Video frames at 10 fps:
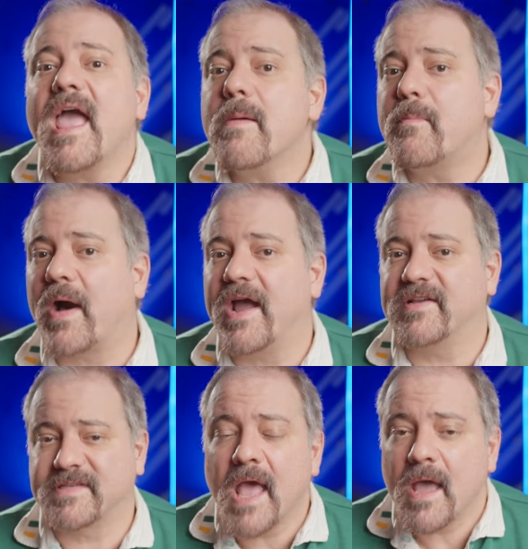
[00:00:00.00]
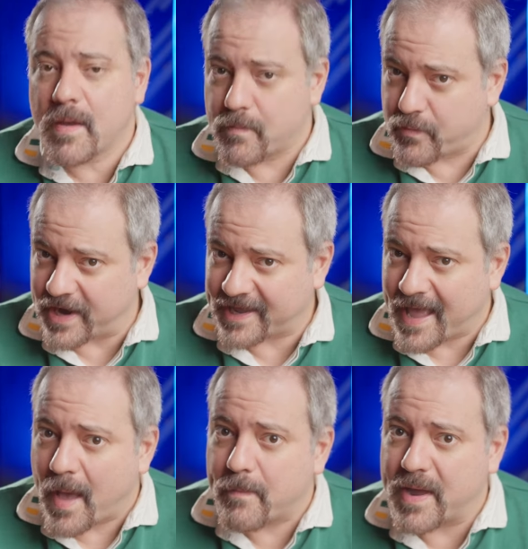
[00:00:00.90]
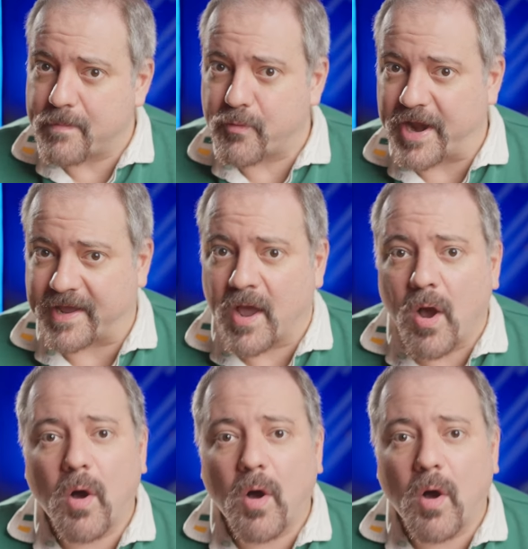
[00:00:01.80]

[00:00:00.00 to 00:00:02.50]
empires brick by brick,